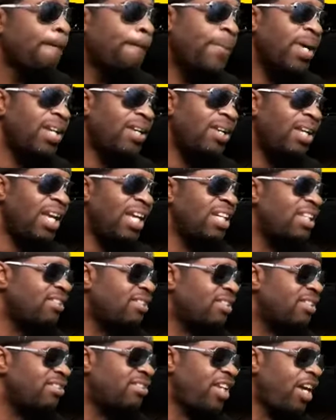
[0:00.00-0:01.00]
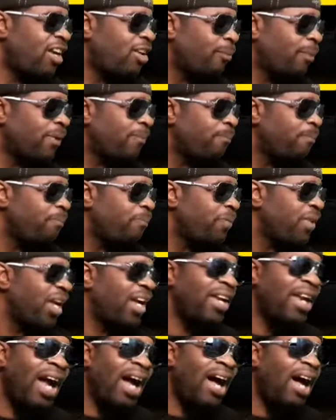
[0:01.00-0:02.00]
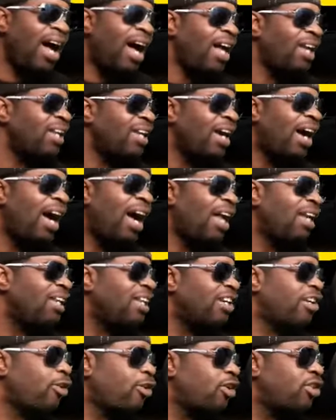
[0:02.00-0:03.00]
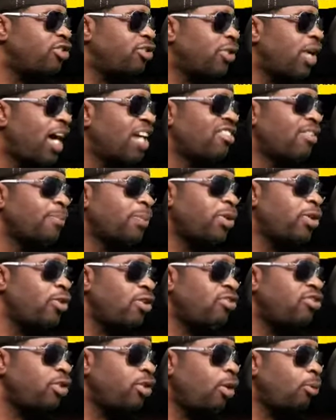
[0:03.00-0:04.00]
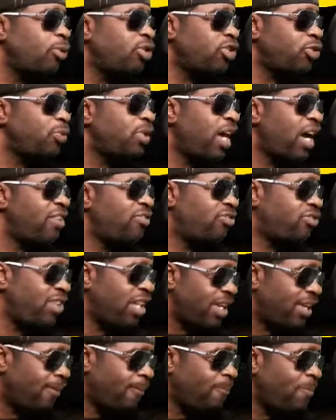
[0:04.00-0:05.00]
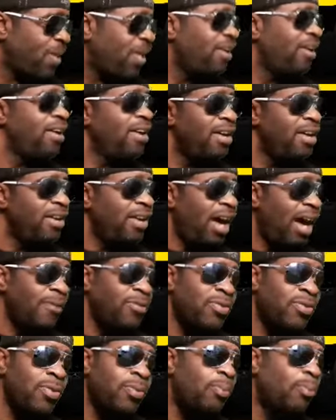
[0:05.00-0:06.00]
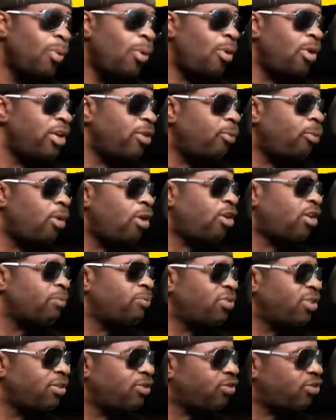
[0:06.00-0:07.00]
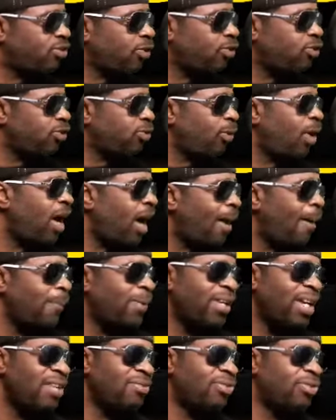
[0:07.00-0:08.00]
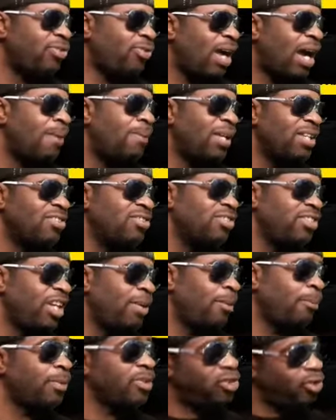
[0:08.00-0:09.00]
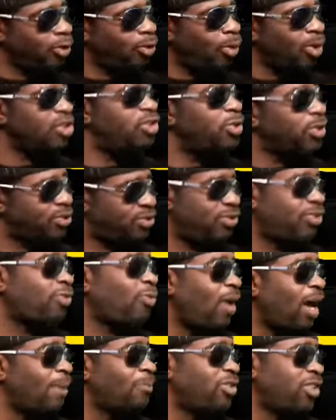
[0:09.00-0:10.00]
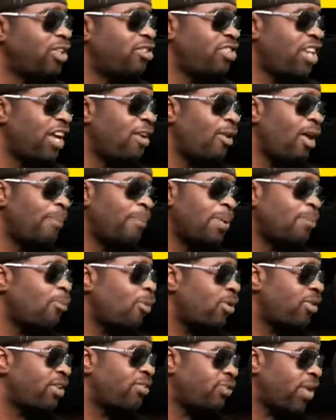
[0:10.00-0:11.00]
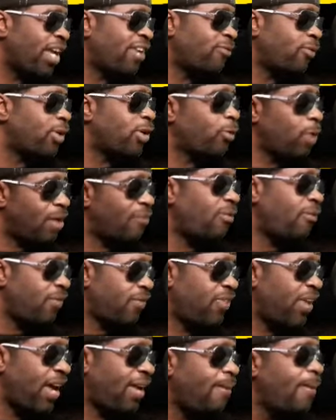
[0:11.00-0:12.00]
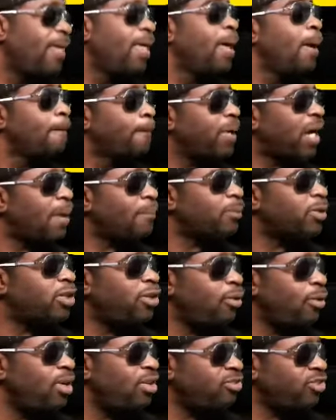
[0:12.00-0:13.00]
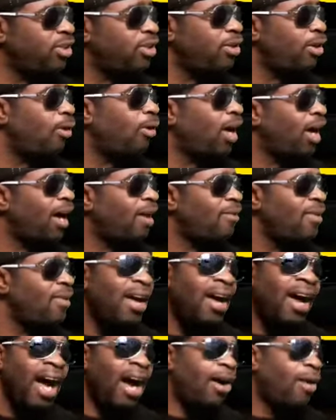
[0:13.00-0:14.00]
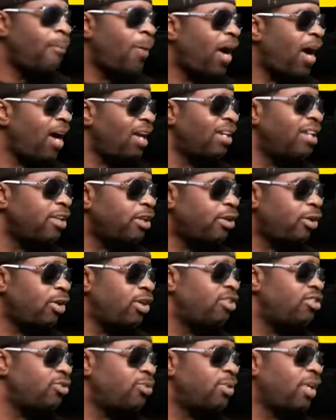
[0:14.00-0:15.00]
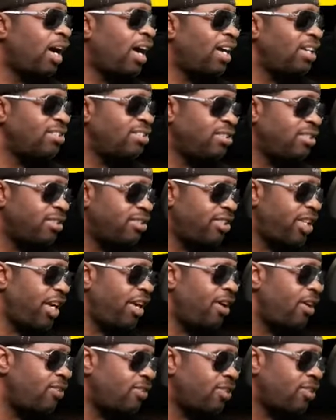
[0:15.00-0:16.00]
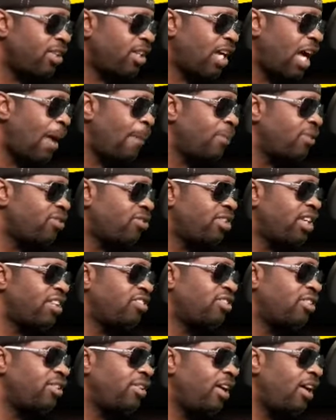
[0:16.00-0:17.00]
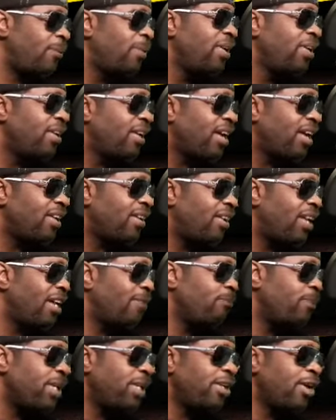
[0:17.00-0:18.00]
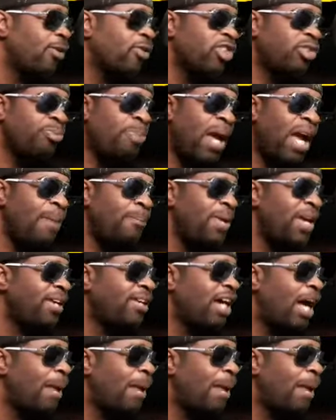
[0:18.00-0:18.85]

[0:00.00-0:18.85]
But ladies and gentlemen, and I highly, highly encourage you guys, I'm curious to know what you guys think. You're more than welcome to subscribe. I mean, not subscribe, ladies and gentlemen, but of course you can subscribe to the channel. I'd be more than thankful and grateful for that. But I'm curious to know. I highly encourage you guys to tear the comment section up and let me know. Spam that